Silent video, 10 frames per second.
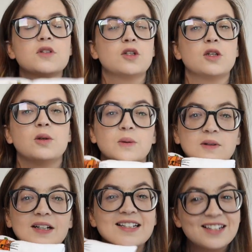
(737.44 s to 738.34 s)
So
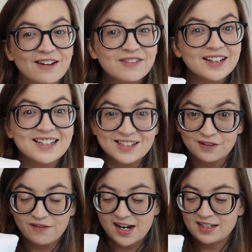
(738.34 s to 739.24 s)
you can definitely
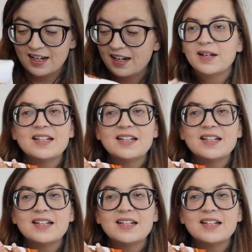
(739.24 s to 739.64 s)
still find it.